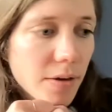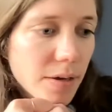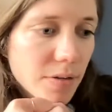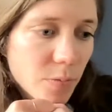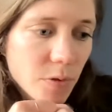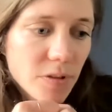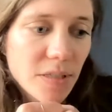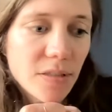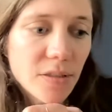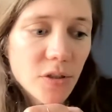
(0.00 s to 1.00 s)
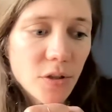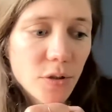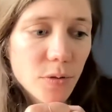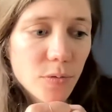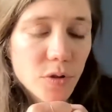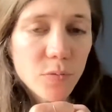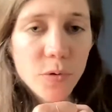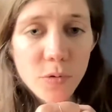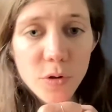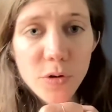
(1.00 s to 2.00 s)
enterprises to
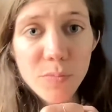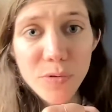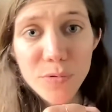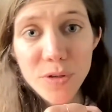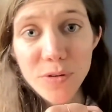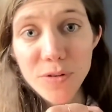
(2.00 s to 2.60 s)
recruit, but also